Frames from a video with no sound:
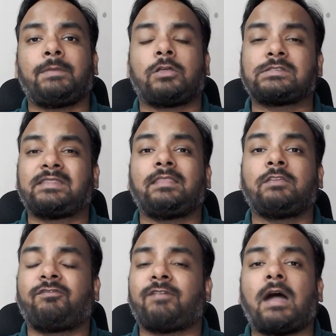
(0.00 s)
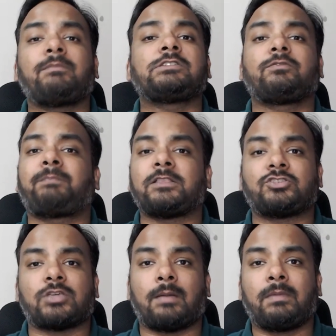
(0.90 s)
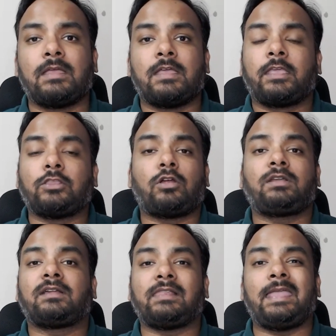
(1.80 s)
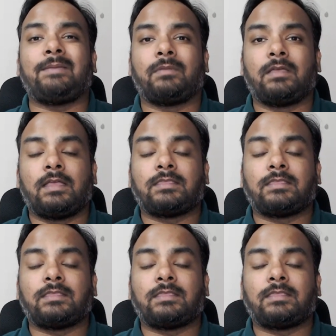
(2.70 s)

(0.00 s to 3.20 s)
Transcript: because then the farmers of Punjab cannot claim